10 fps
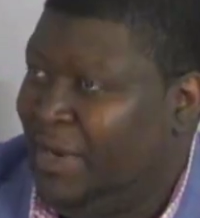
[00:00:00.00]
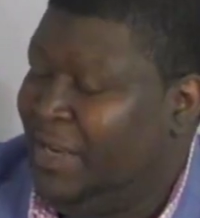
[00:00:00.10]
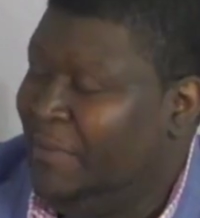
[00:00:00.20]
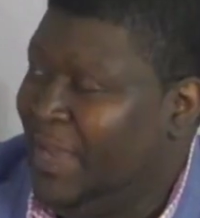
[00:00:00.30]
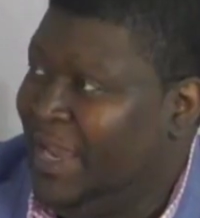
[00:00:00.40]

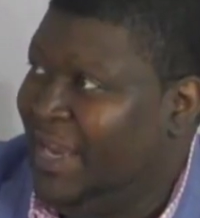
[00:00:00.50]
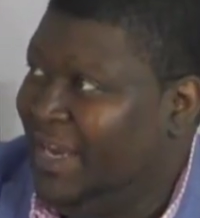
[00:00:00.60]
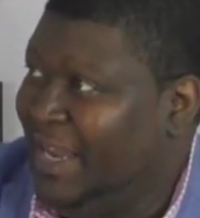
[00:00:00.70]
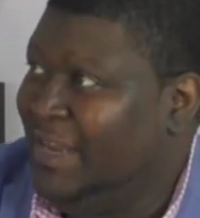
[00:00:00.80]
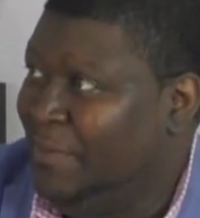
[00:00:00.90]
them
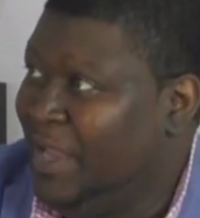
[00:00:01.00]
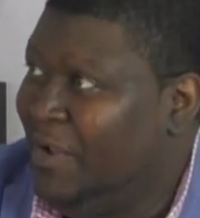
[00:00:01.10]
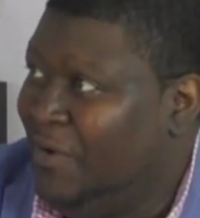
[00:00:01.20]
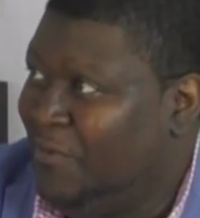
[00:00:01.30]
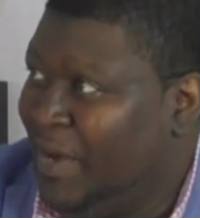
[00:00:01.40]
in the
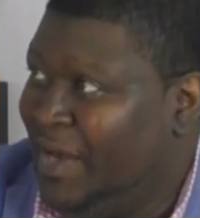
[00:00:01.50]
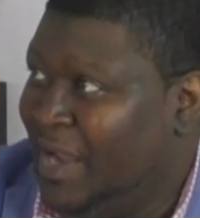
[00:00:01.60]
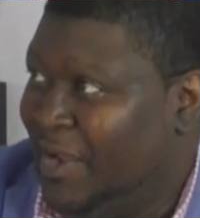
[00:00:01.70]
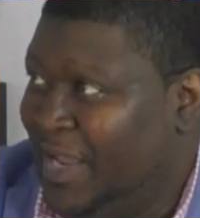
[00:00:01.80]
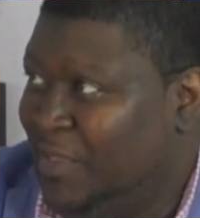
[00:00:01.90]
playoff right
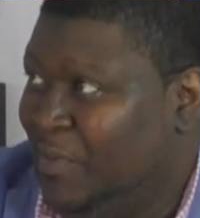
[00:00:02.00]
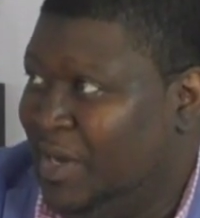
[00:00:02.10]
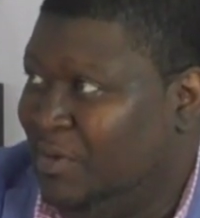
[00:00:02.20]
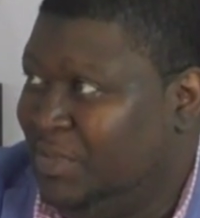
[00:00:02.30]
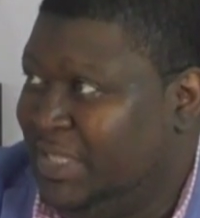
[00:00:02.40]
now, either one
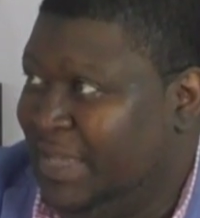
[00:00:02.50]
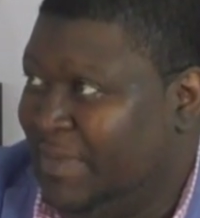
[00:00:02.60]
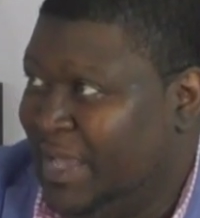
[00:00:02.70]
of those teams,